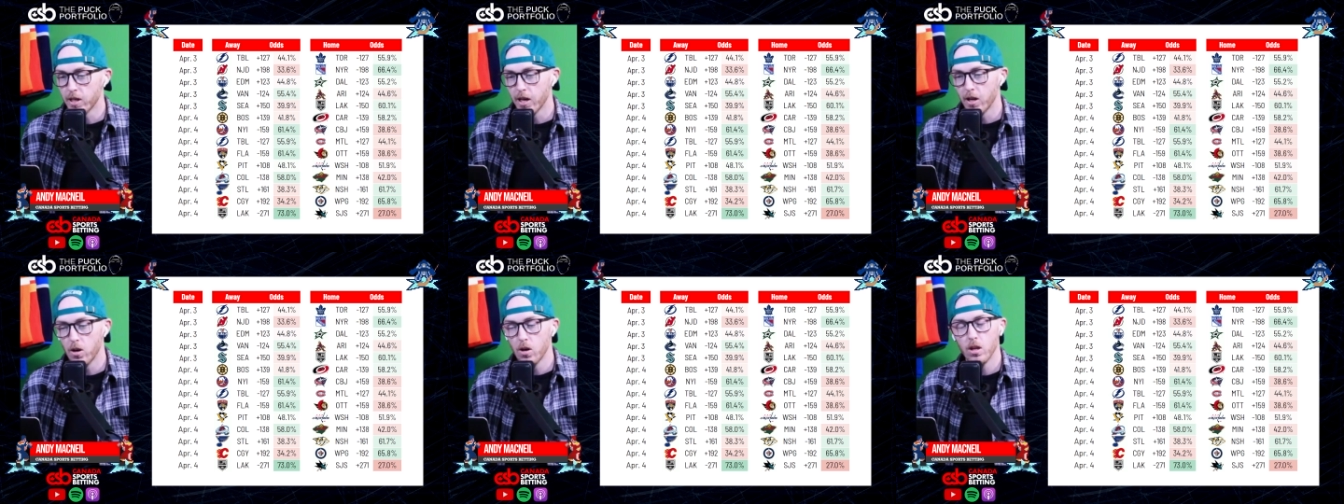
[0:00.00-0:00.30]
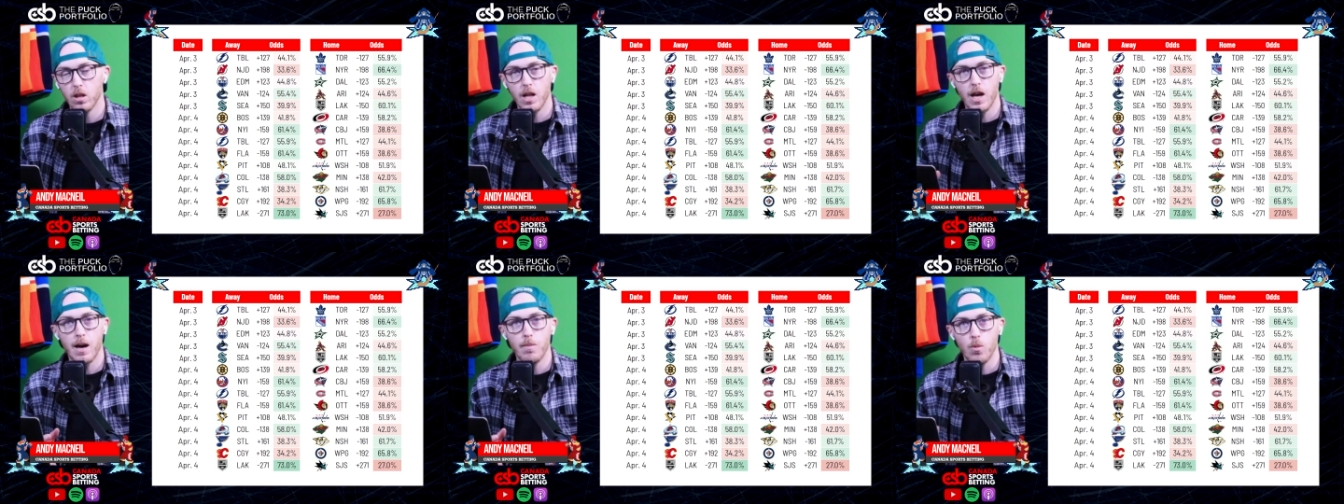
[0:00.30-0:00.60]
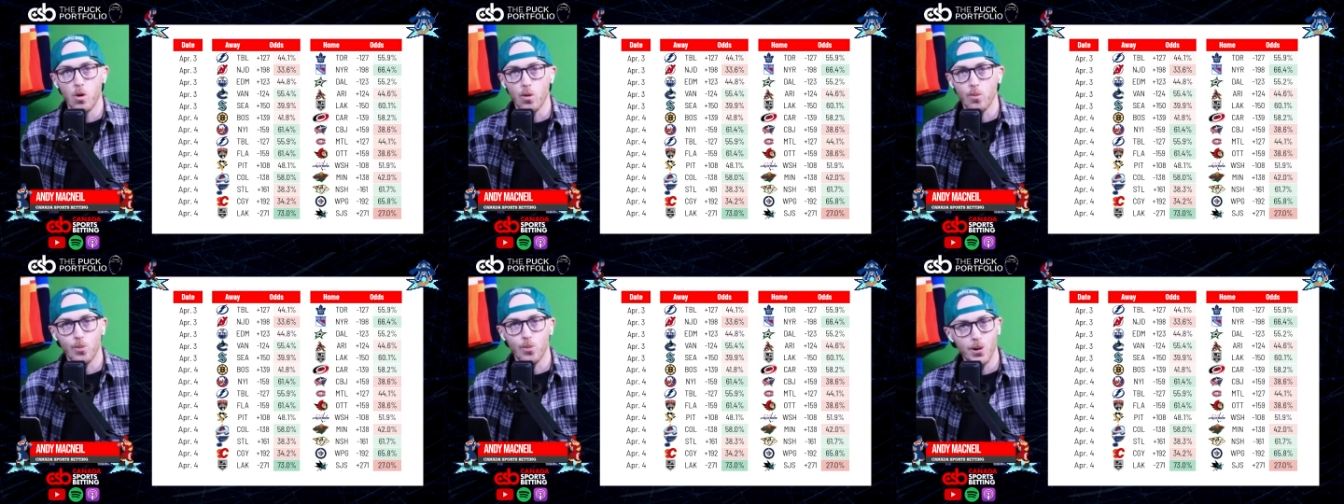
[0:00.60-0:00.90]
a whole lot
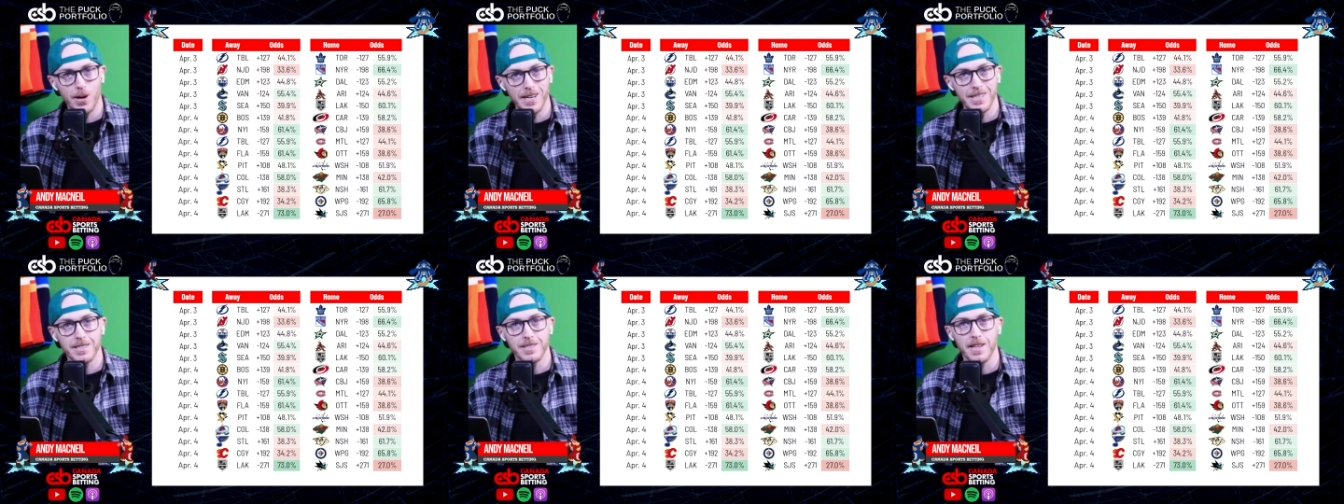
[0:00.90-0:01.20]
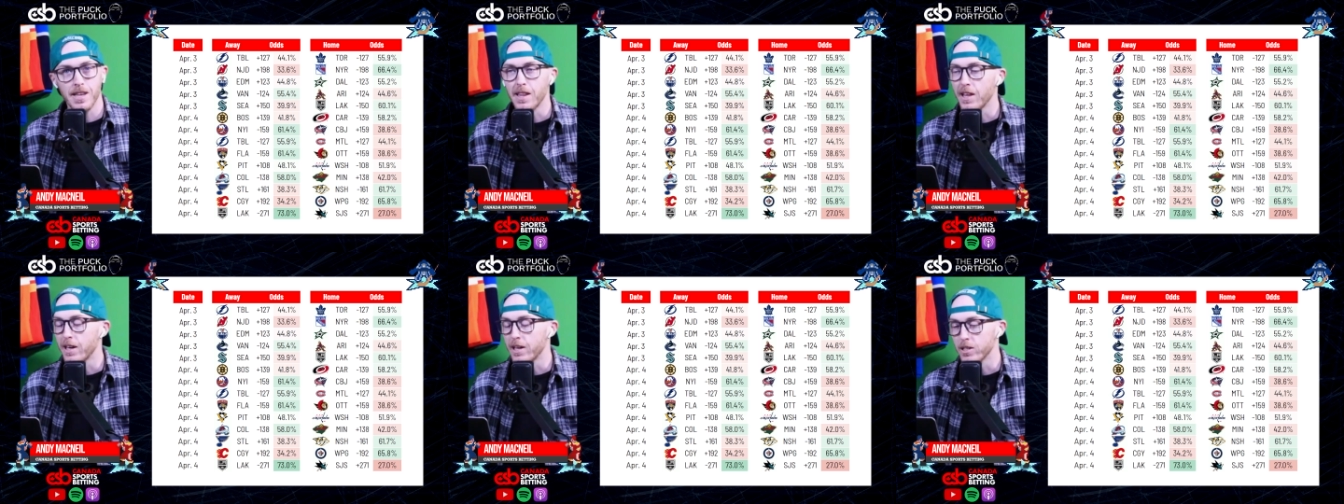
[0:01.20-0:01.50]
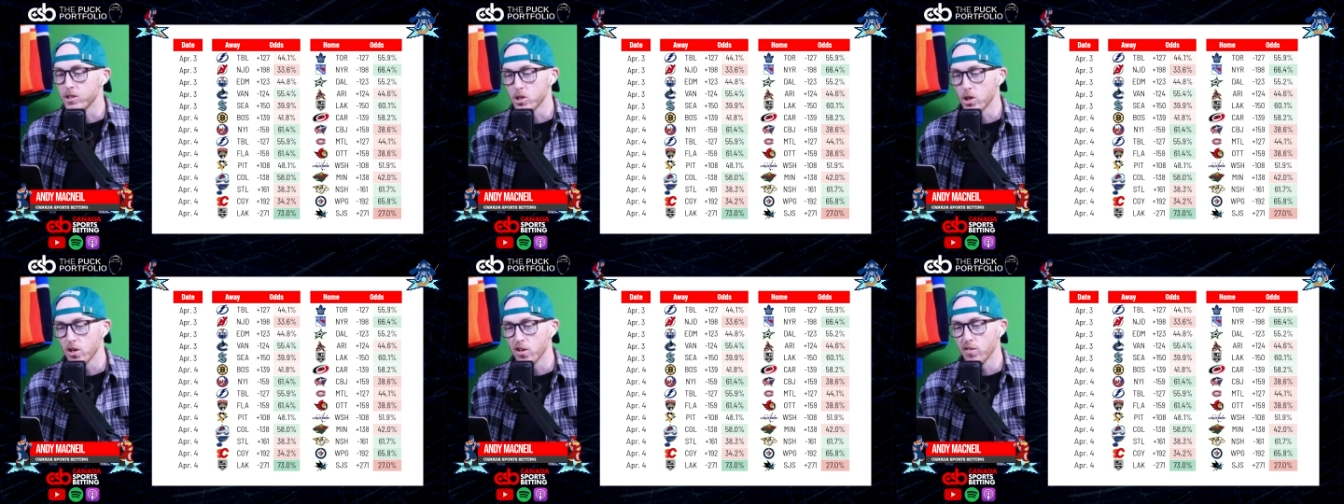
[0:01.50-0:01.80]
more press than they
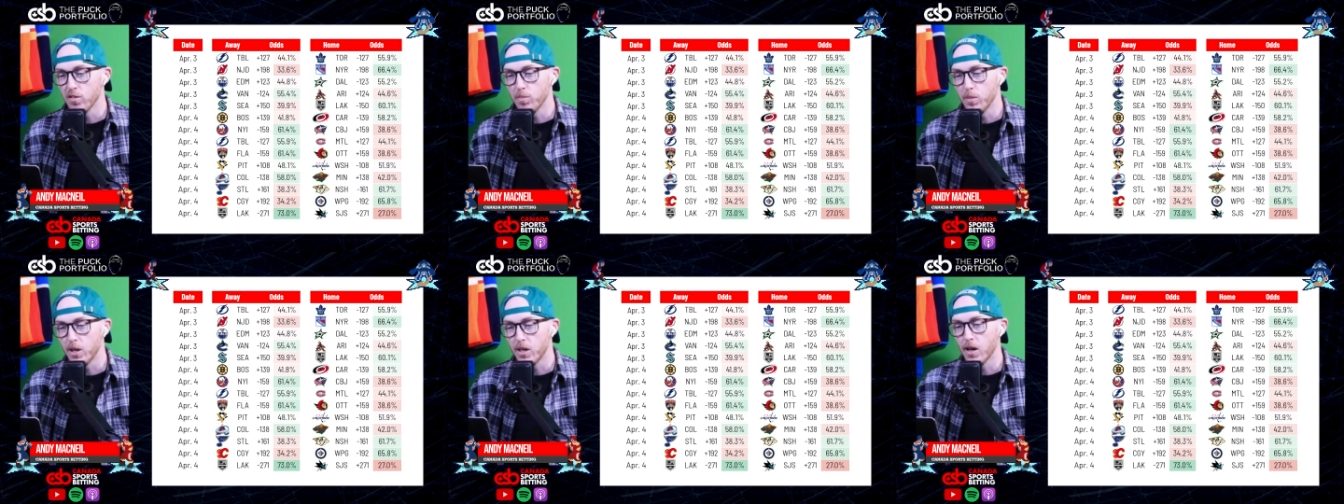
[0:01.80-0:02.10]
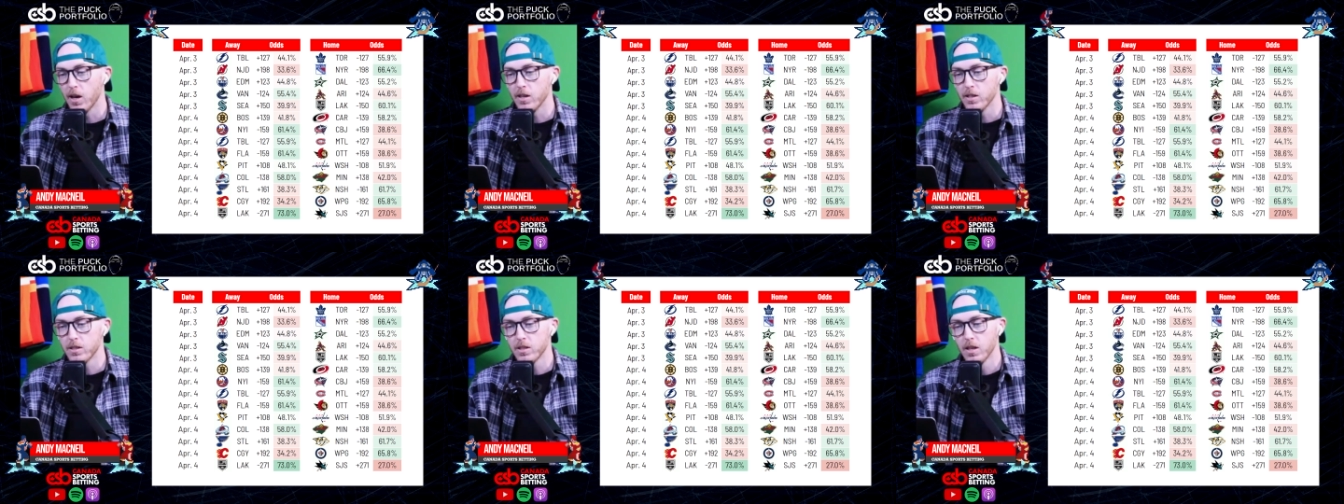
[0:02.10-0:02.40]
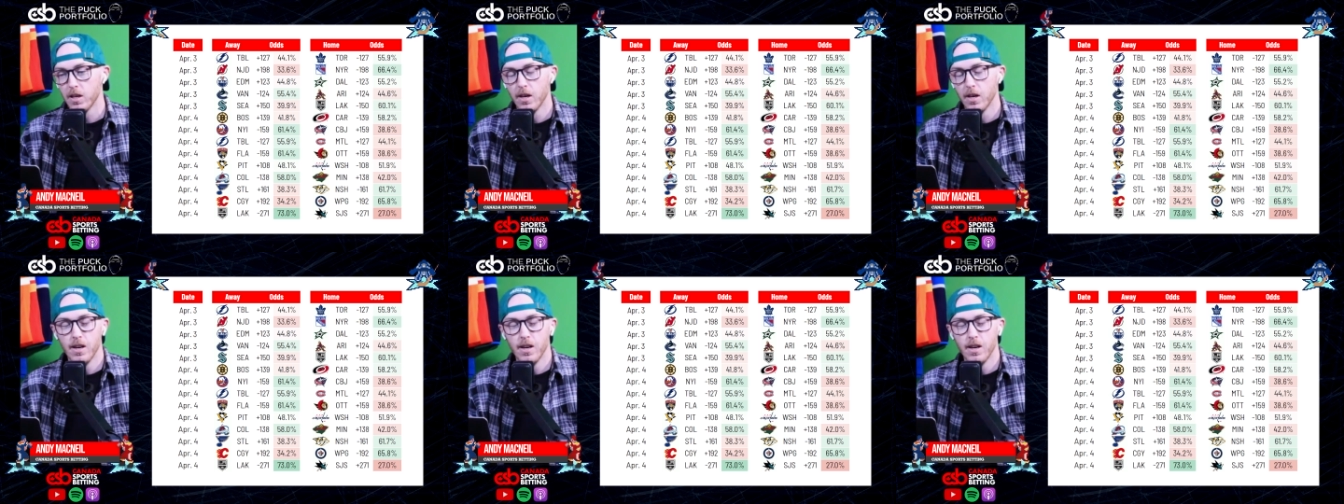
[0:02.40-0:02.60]
deserve because